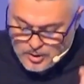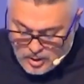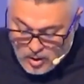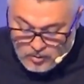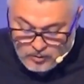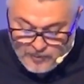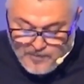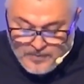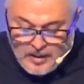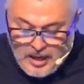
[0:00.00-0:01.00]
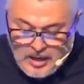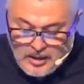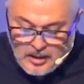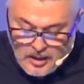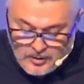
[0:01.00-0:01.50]
was sown.
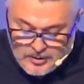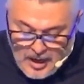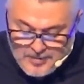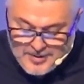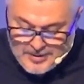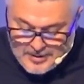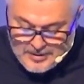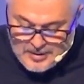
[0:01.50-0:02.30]
In another time,